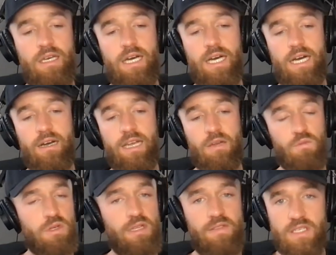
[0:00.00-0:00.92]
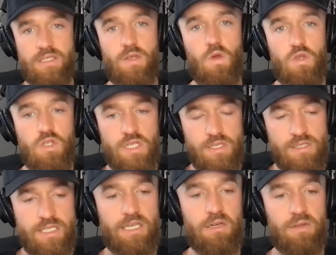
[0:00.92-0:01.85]
And really, this
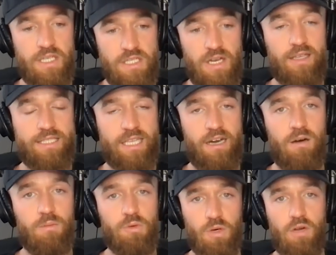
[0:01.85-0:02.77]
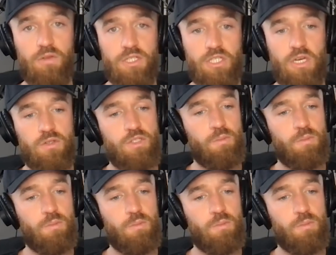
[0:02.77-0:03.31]
sincerely does help grow the show.